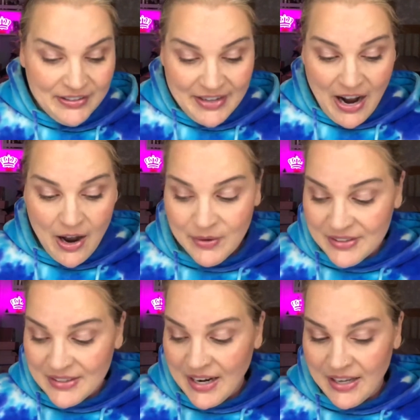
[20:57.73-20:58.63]
Now I will
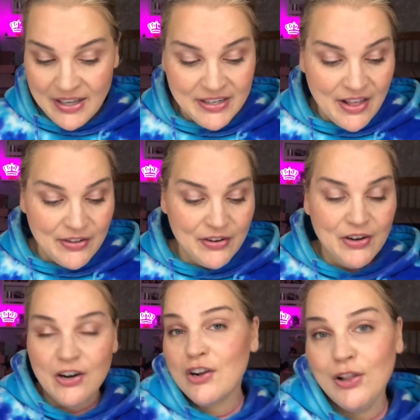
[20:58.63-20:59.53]
say another
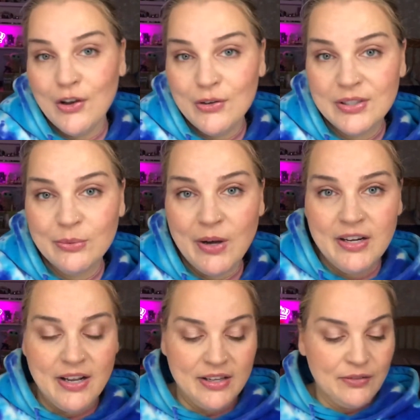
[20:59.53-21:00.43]
close
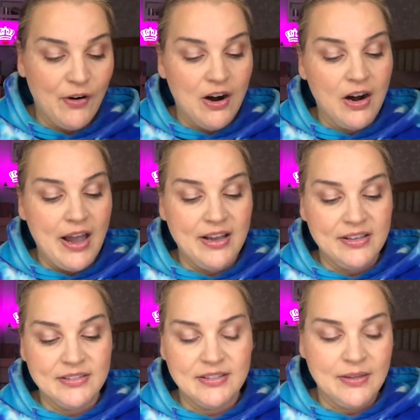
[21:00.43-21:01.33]
one as far
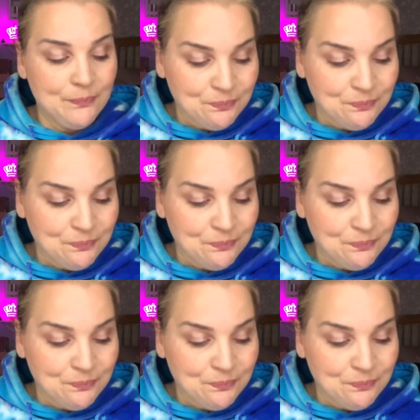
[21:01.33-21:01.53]
as